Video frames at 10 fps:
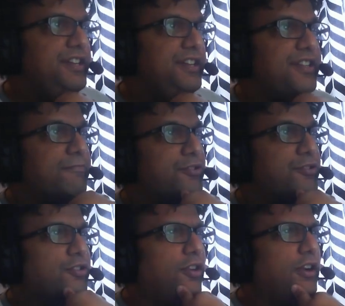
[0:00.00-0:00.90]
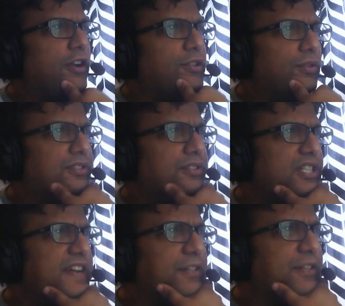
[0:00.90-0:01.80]
The emperor took a
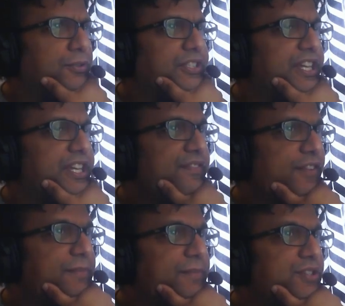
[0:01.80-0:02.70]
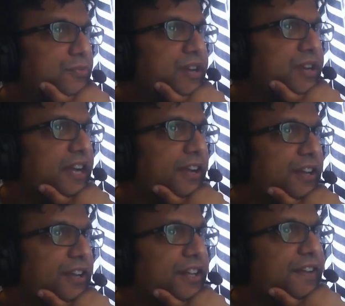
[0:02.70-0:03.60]
tiny golden key from his own neck,
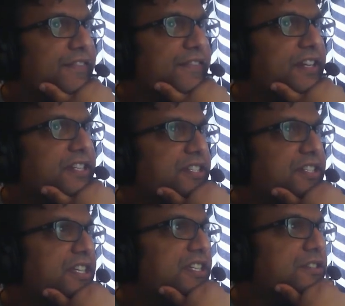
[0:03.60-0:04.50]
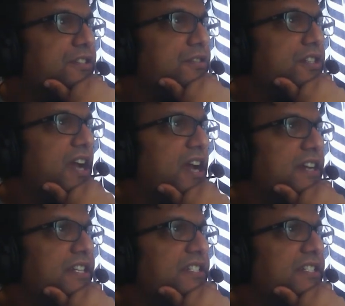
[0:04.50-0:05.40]
fitted his key to the
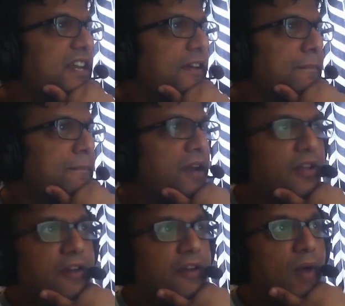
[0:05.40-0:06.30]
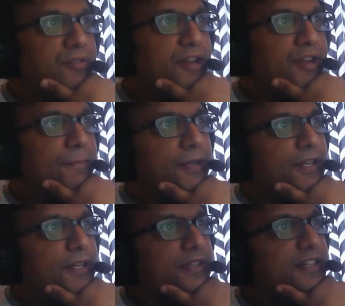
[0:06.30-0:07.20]
tiny, delicate metal, and wound it up.
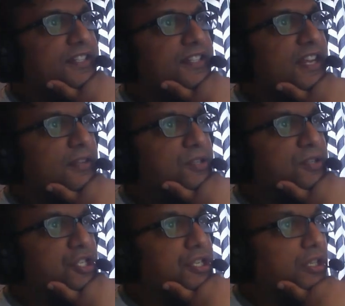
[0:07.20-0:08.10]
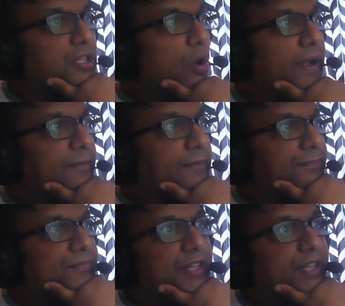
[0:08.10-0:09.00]
Then he set the machine going.
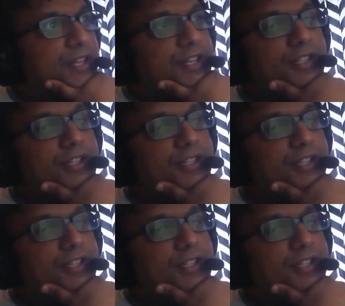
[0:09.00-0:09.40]
The